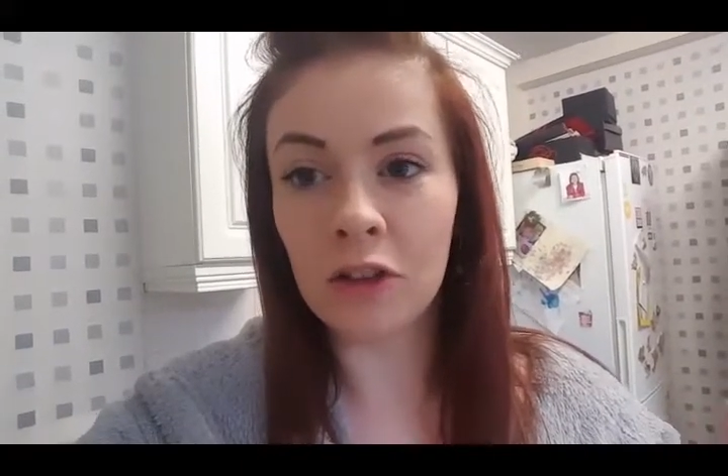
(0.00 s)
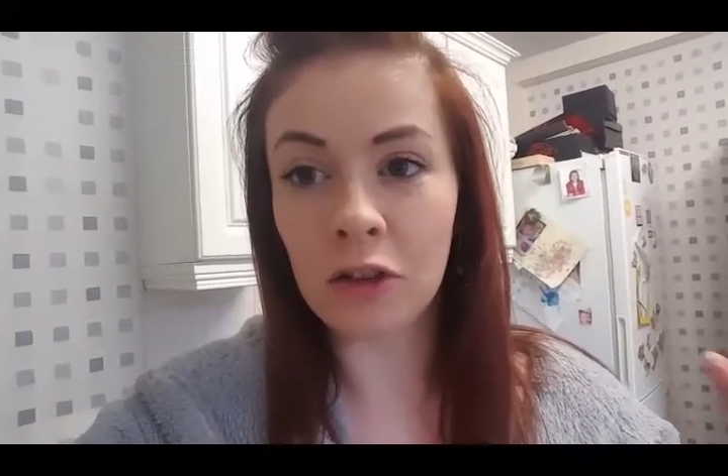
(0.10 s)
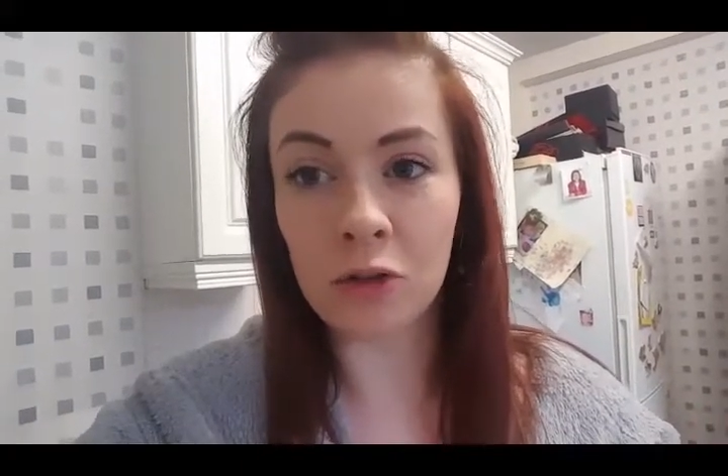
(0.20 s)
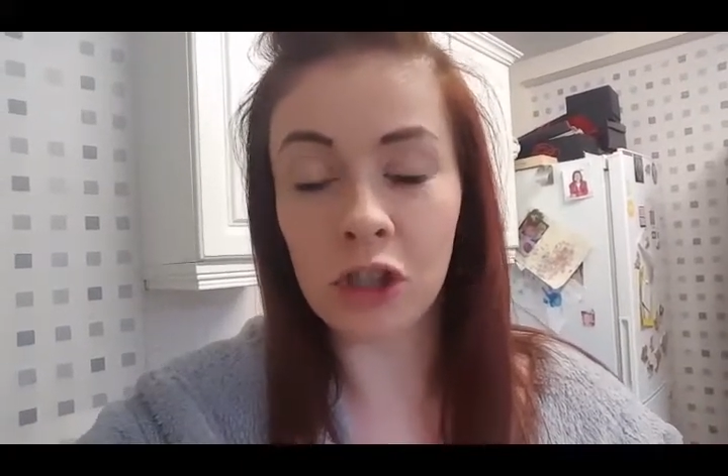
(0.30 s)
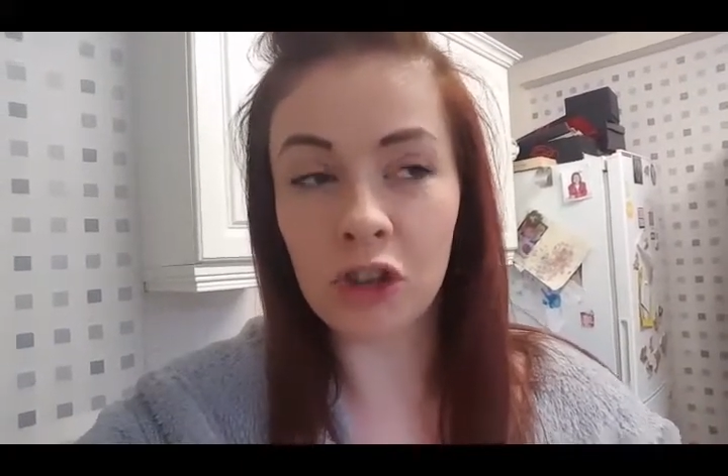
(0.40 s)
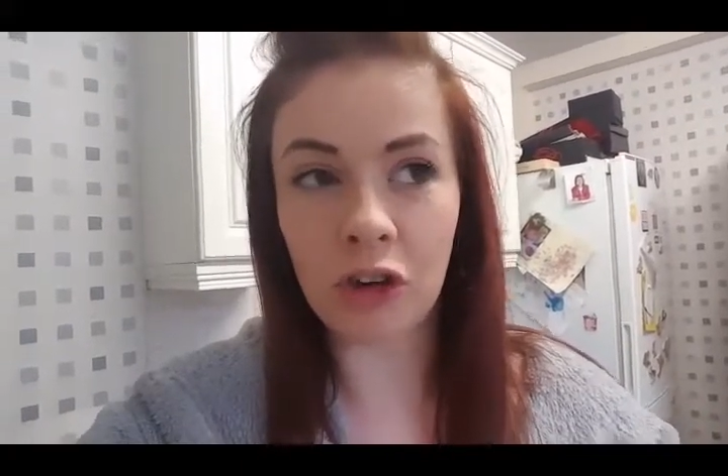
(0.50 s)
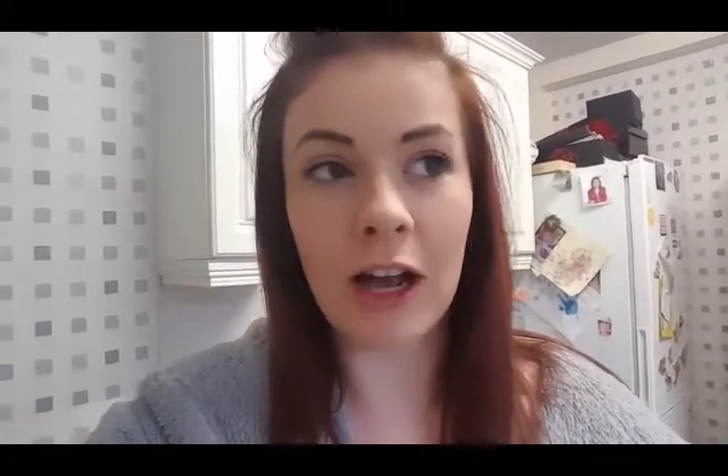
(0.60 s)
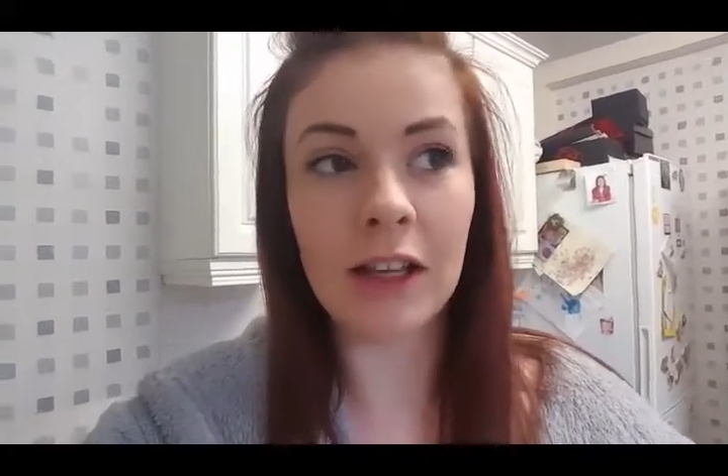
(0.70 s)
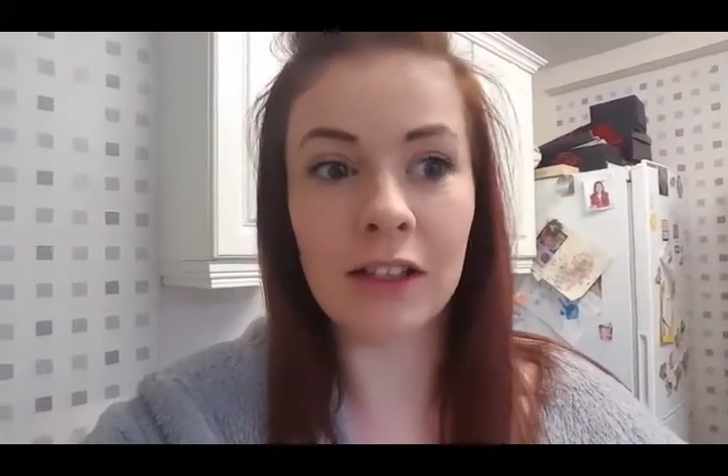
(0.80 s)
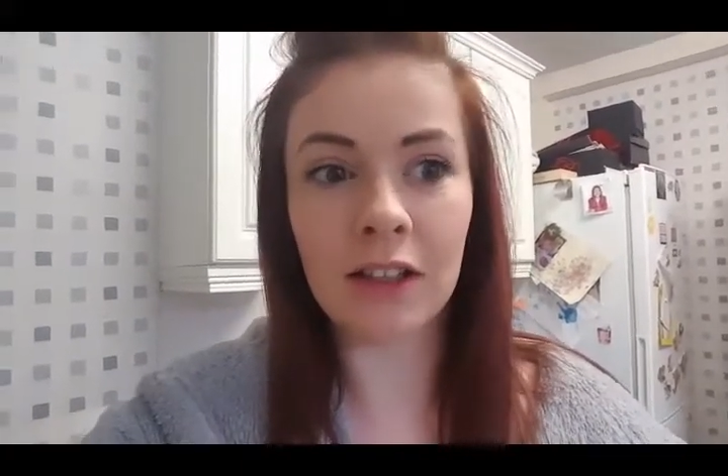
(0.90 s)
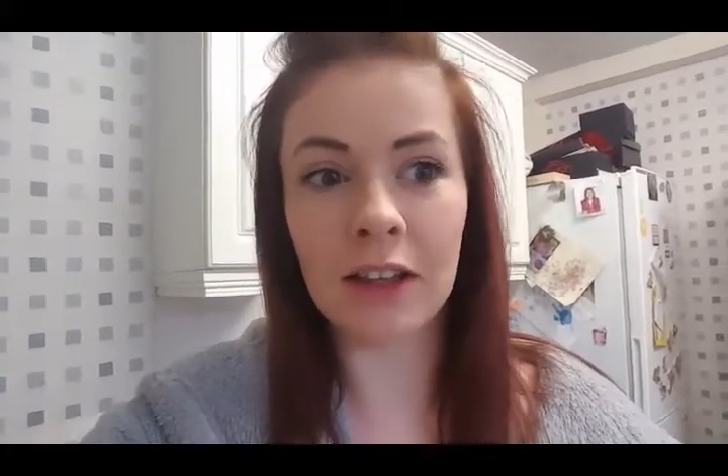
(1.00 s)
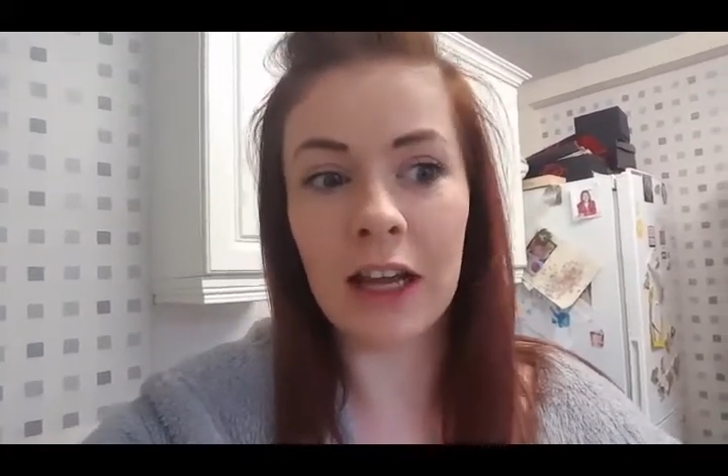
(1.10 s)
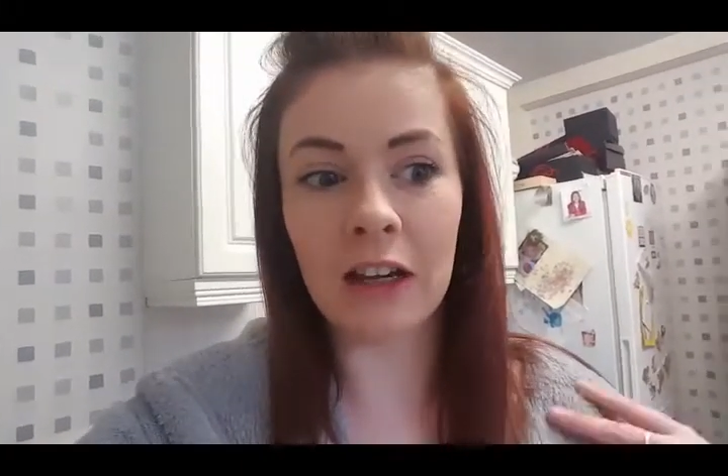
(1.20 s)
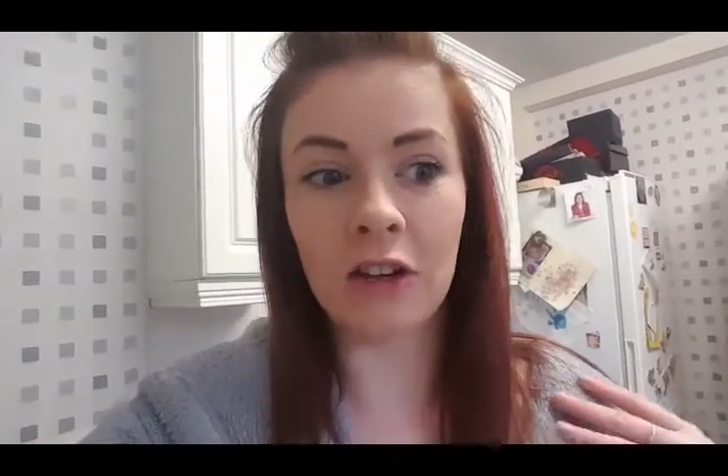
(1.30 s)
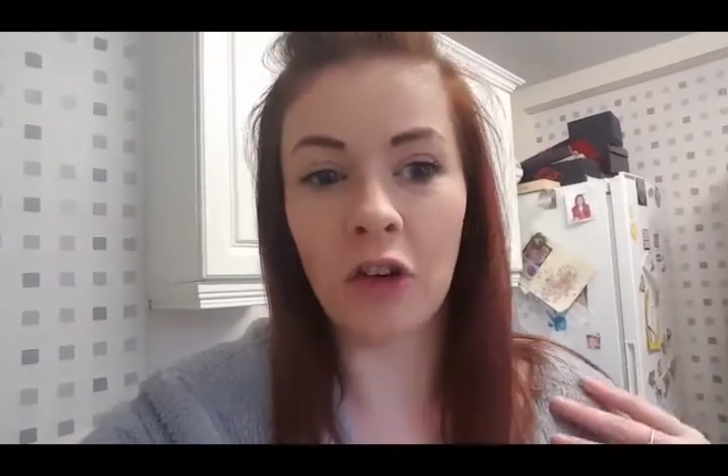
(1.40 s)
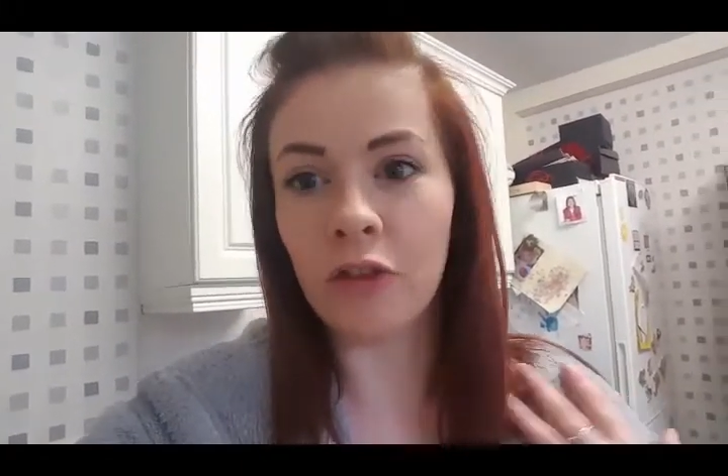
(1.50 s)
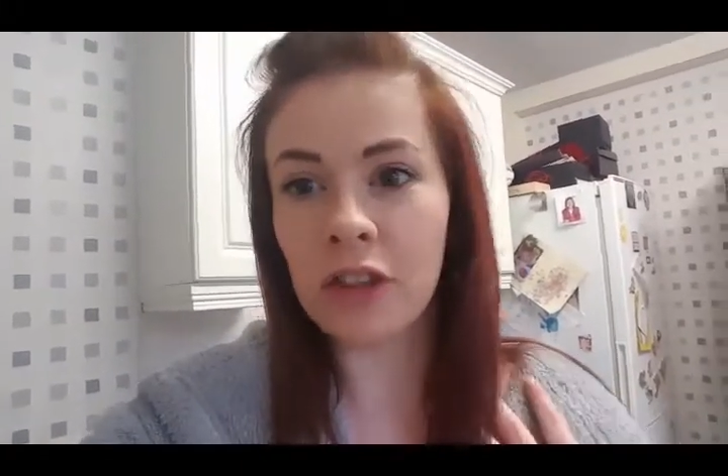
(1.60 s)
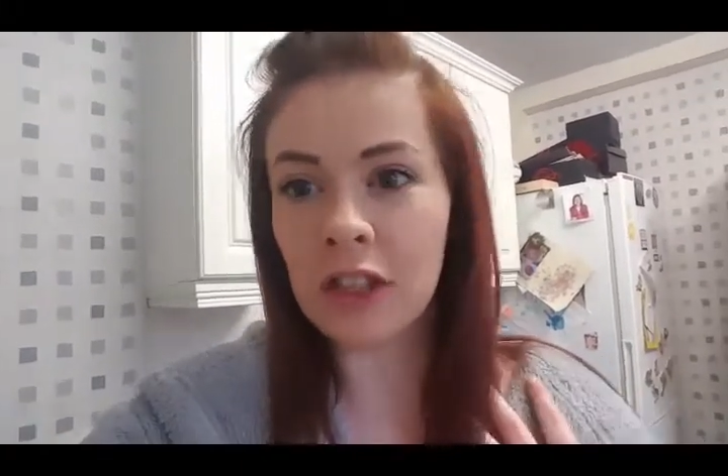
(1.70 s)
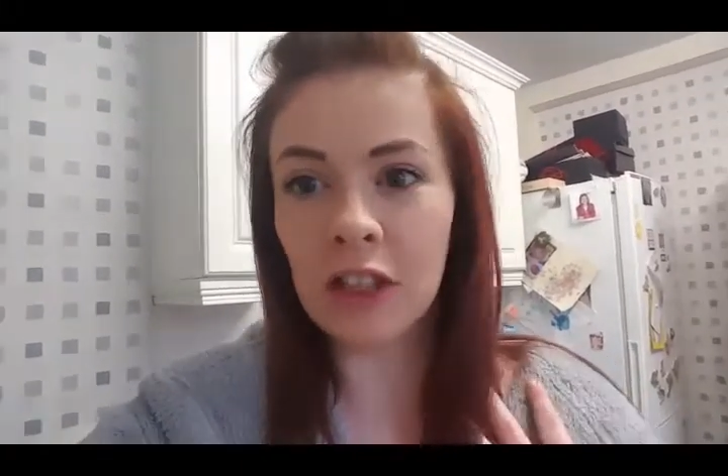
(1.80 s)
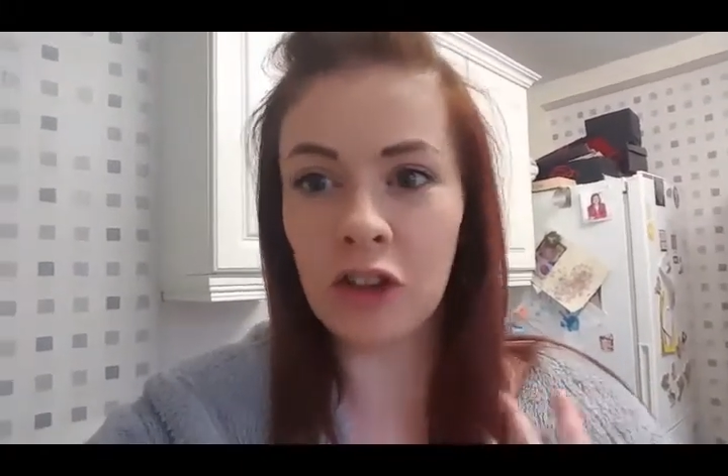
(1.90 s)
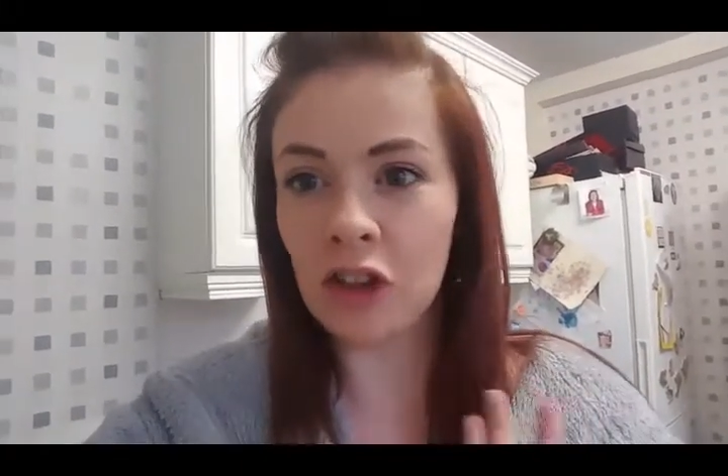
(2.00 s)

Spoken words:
so she's dressed, and then obviously